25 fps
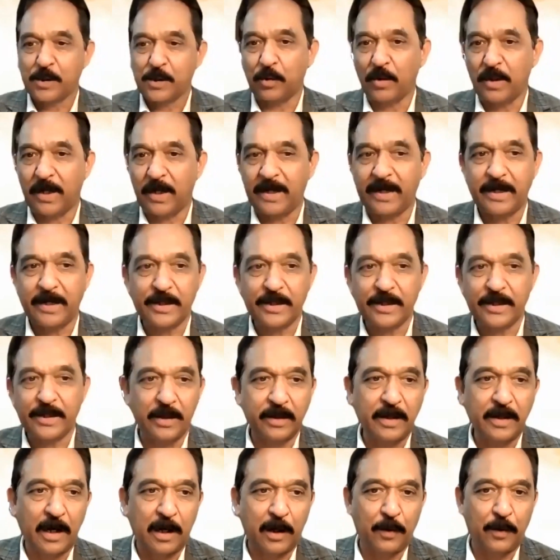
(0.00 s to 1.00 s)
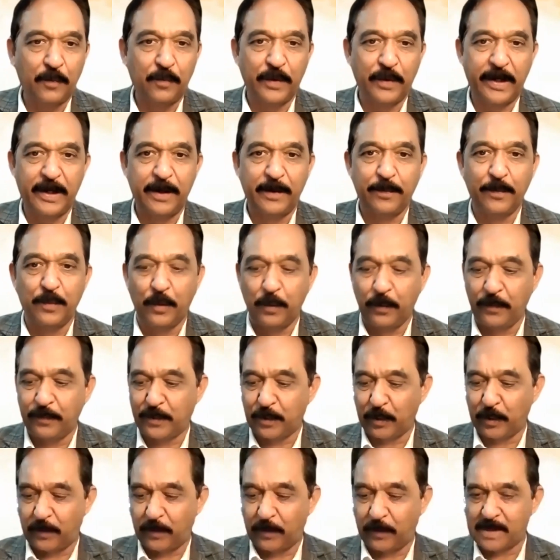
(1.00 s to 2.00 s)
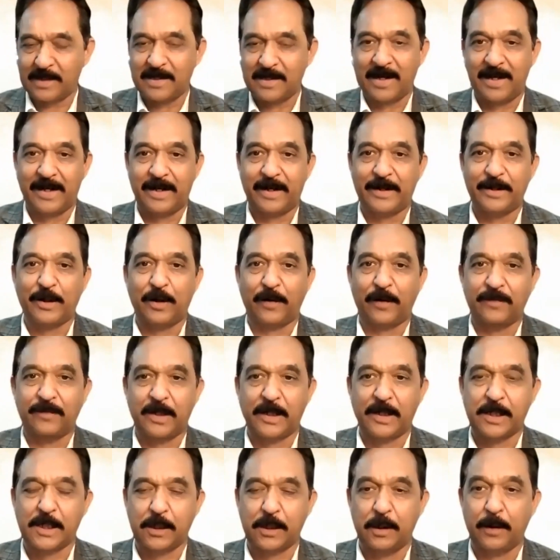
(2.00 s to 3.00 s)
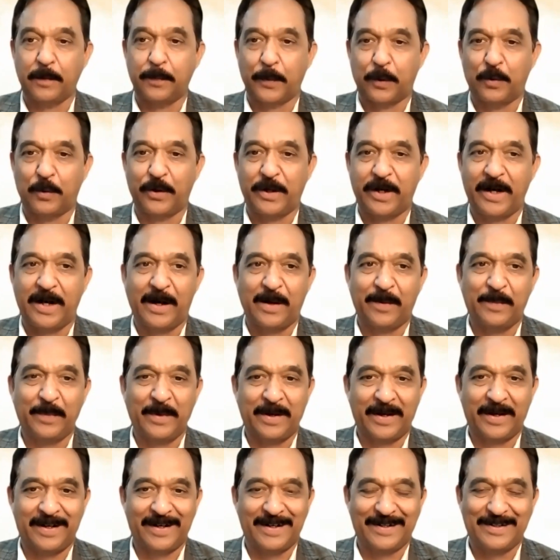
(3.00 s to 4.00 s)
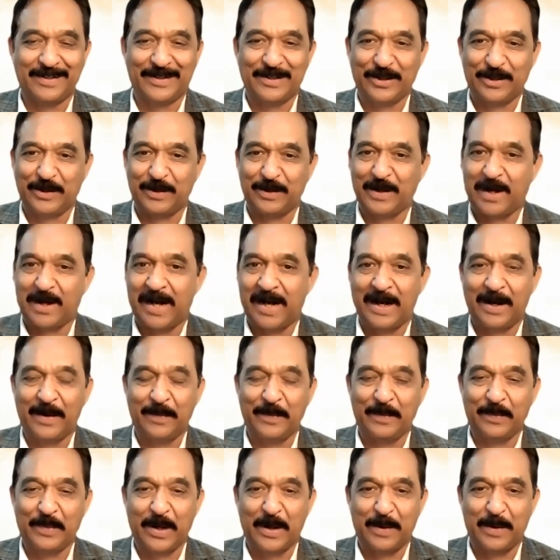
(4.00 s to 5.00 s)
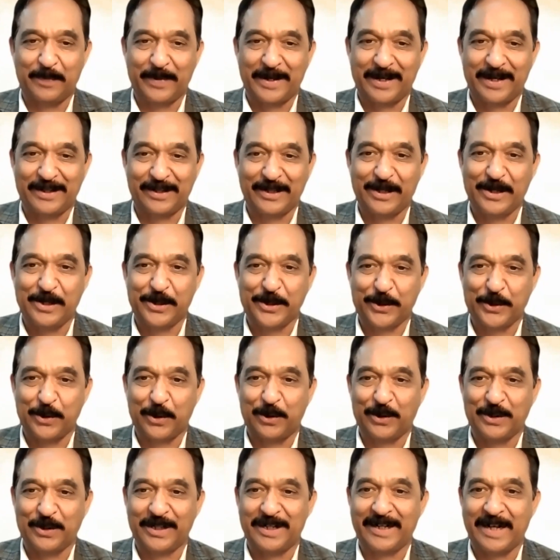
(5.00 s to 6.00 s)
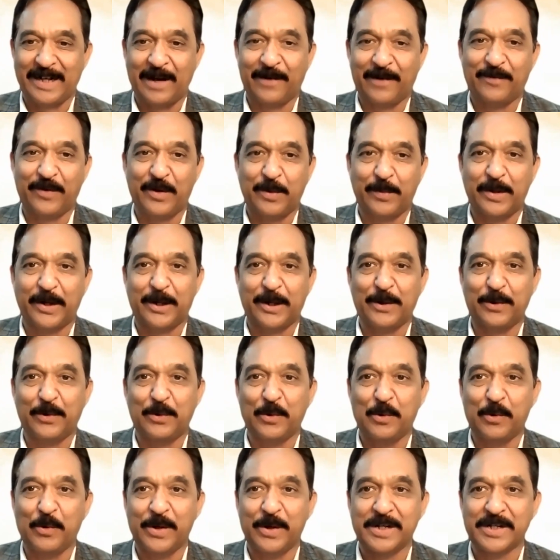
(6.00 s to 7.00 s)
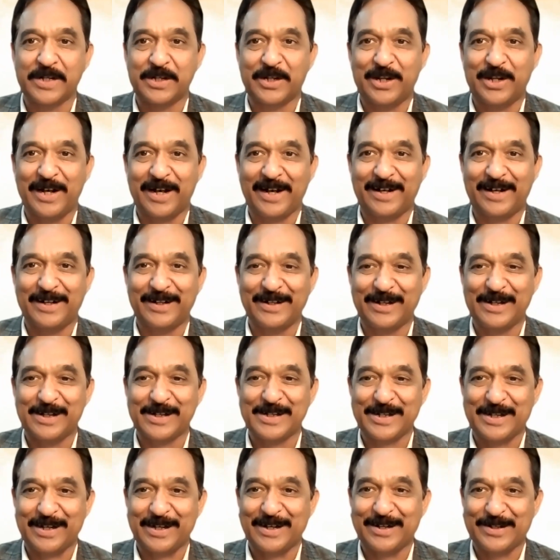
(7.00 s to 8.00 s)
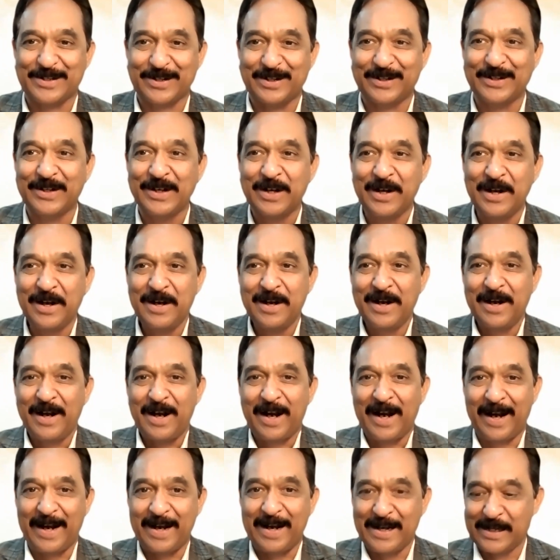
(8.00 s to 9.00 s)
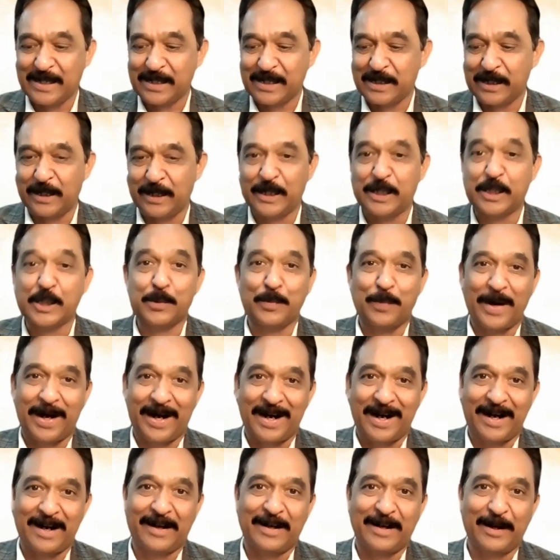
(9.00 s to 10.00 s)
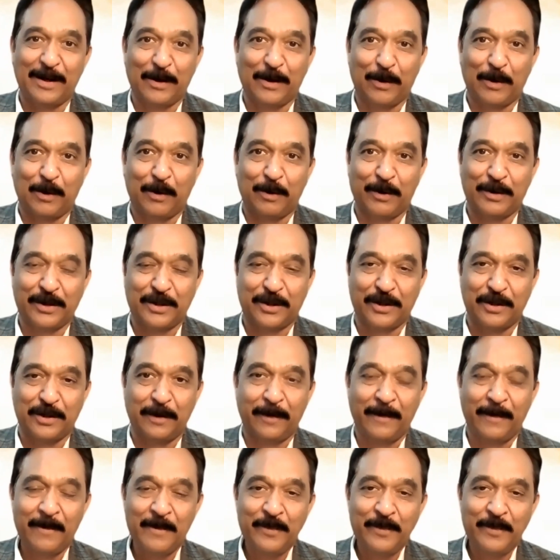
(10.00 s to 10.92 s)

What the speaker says: So Ganesh, now we move towards the end of this program, and I am pretty sure that everybody who is there in this session has inspired a lot,